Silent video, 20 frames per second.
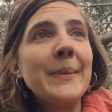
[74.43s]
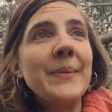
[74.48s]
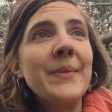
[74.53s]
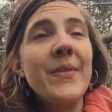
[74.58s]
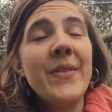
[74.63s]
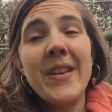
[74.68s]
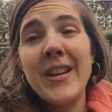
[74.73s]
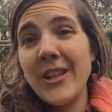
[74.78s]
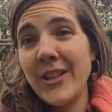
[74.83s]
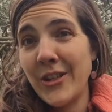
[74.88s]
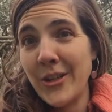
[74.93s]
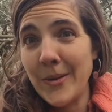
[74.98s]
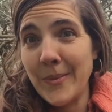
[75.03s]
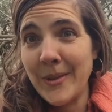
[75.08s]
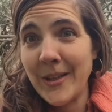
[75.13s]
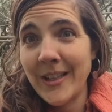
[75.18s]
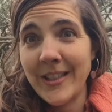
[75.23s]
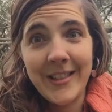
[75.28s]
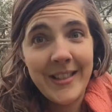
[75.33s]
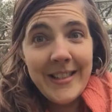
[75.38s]
finished
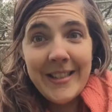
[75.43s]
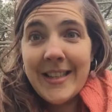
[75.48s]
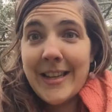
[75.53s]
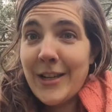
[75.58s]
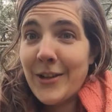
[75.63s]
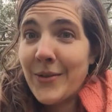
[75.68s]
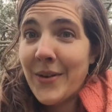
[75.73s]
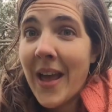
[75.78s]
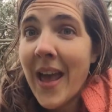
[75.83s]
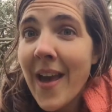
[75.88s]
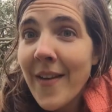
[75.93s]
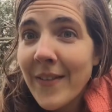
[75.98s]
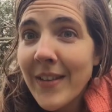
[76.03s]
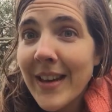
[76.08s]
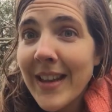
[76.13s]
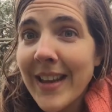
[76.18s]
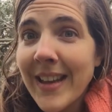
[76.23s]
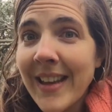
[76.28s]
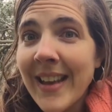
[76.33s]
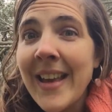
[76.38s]
objects because I don't have
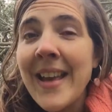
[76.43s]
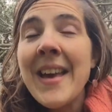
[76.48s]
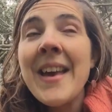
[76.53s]
any.